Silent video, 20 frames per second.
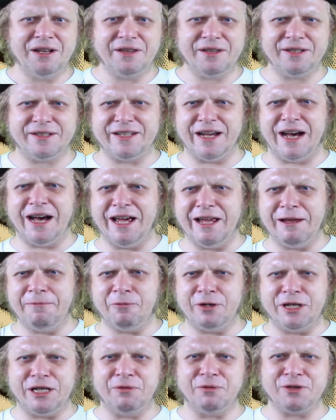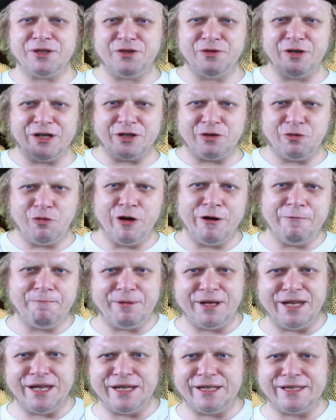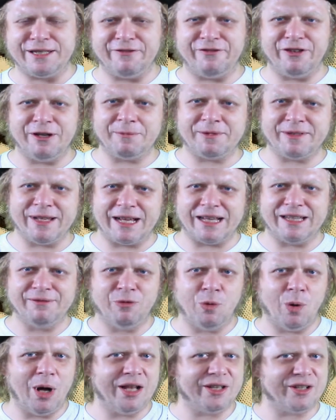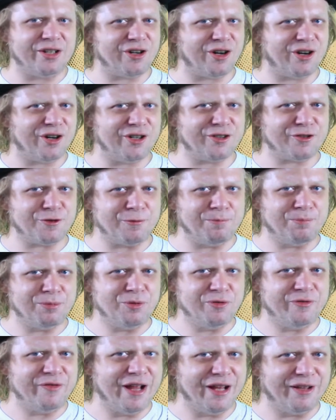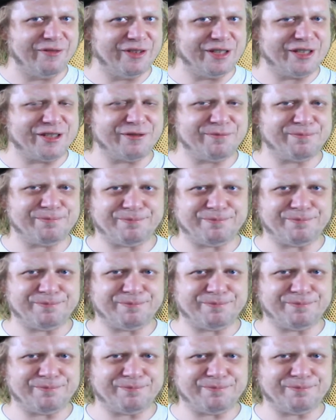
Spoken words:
The time when he was doing Twin Peaks and films like Wild at Heart or Blue Velvet,